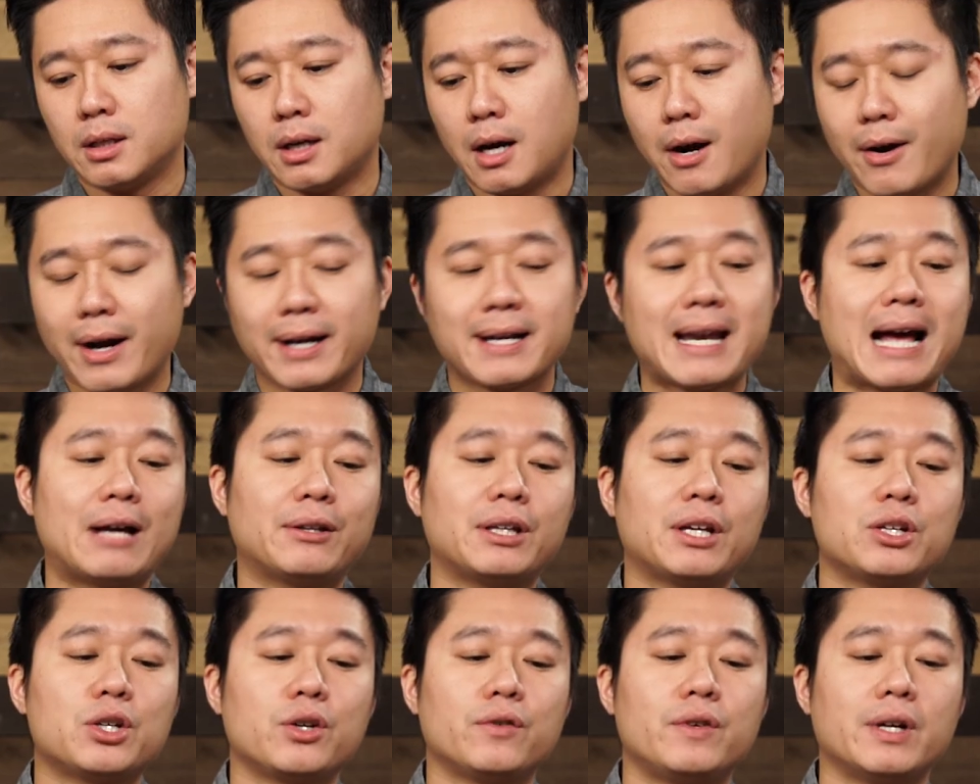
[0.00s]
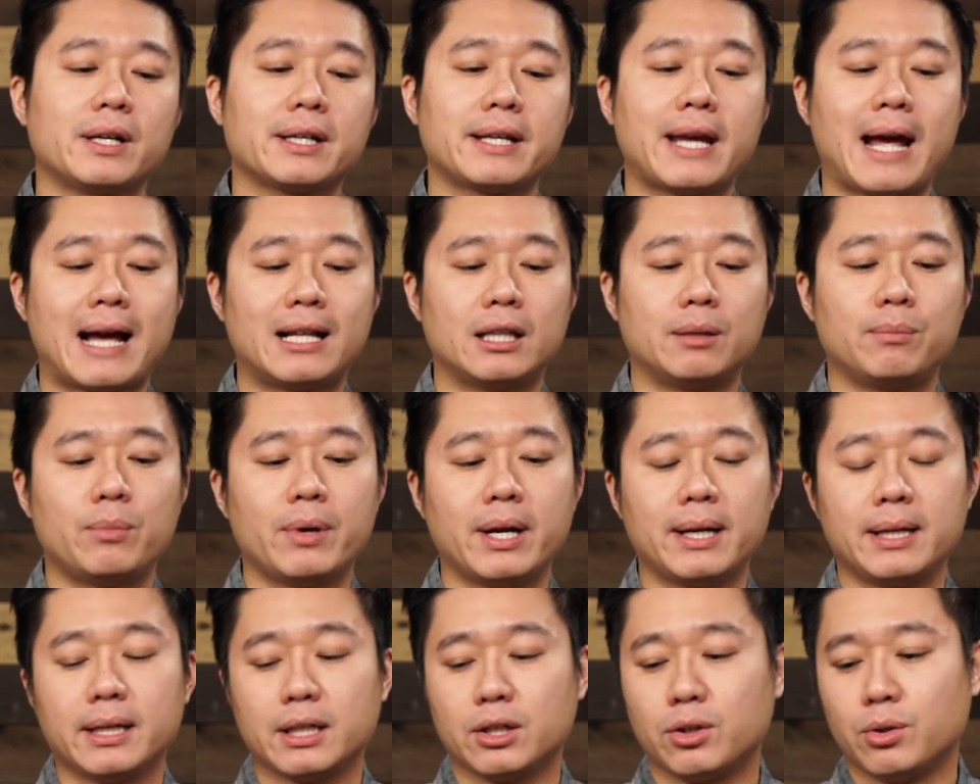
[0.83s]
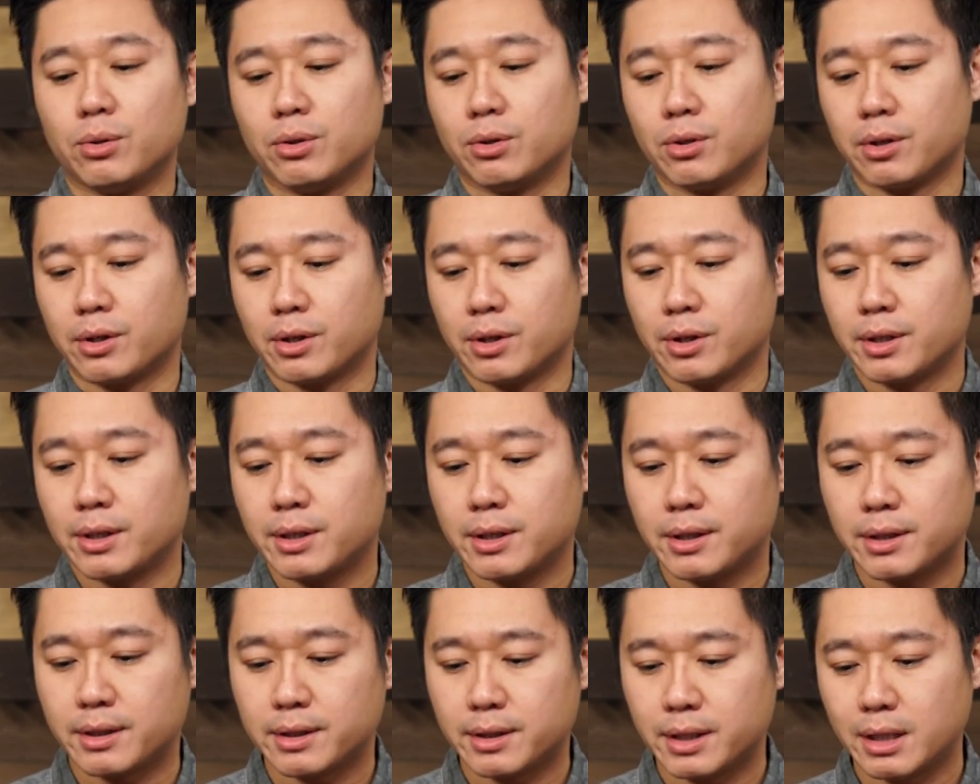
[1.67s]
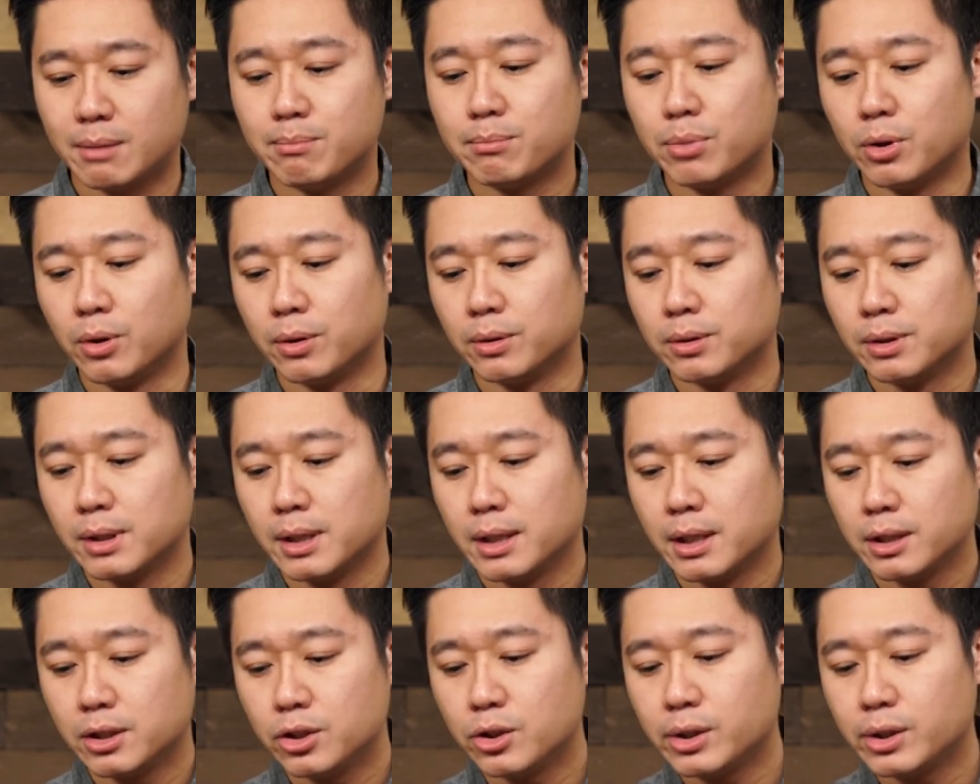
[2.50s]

All right, now that you're done calibrating your gimbal,